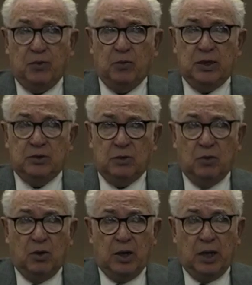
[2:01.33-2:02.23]
if you went to
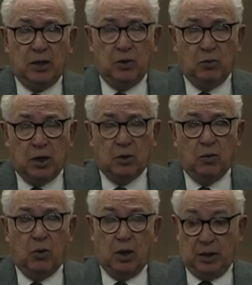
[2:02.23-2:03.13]
war and you won a
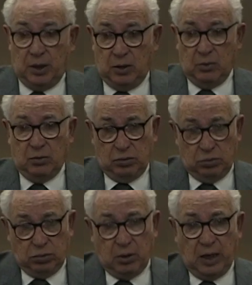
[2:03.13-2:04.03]
war, then
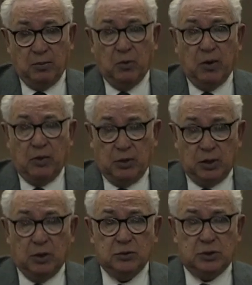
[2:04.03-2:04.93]
you came away with
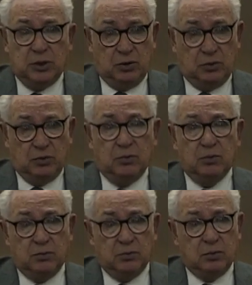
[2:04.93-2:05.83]
loot and you
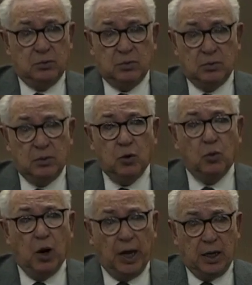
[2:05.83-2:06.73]

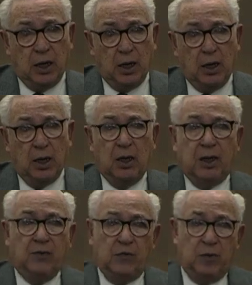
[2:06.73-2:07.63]
won.
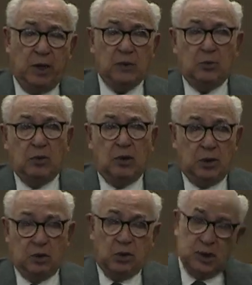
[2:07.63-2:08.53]
If you went to war and
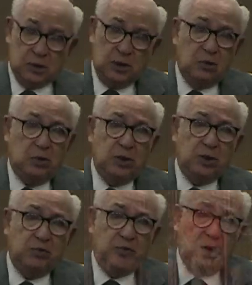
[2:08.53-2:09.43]
you lost, then you were in
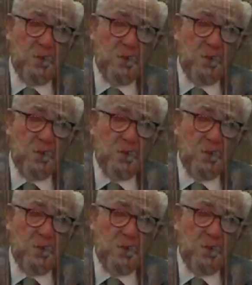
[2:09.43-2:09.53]
deep